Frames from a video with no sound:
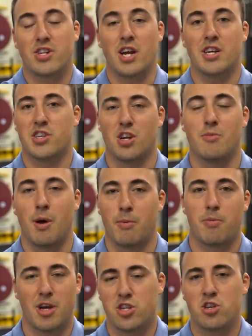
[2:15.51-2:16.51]
not necessarily
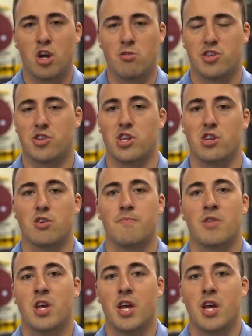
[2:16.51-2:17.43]
bumper plates, you can go with steel,